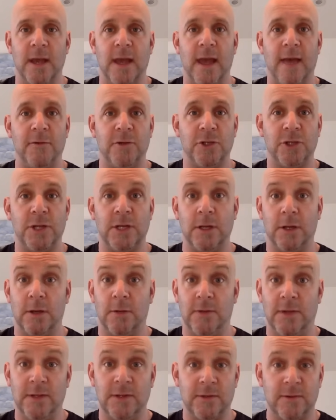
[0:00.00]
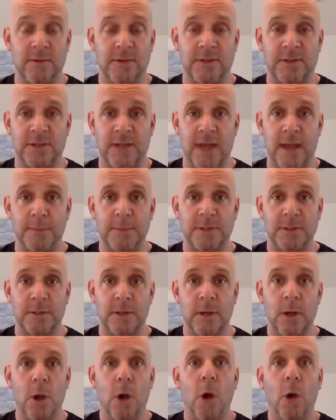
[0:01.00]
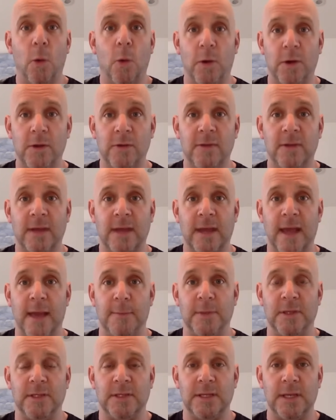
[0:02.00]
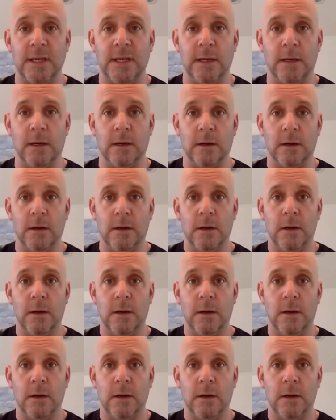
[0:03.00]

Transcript: Have a sheet and go, these are the steps. What do you think happens here?